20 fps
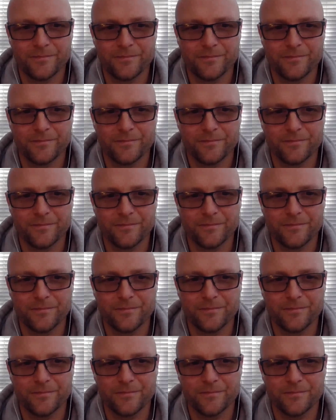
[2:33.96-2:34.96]

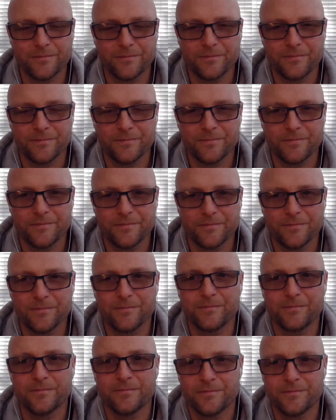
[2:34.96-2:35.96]

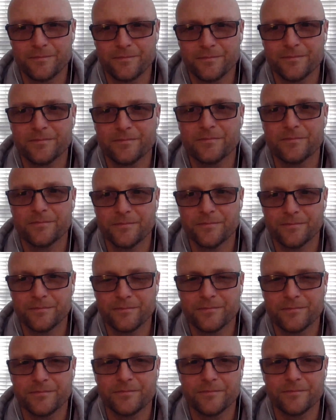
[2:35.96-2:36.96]

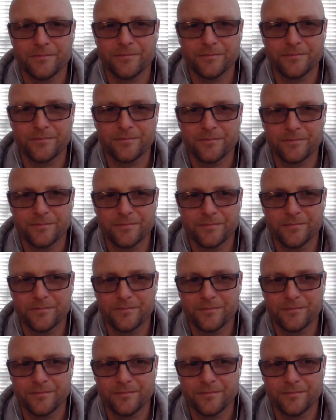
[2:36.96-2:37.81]
No words are spoken by the person on screen.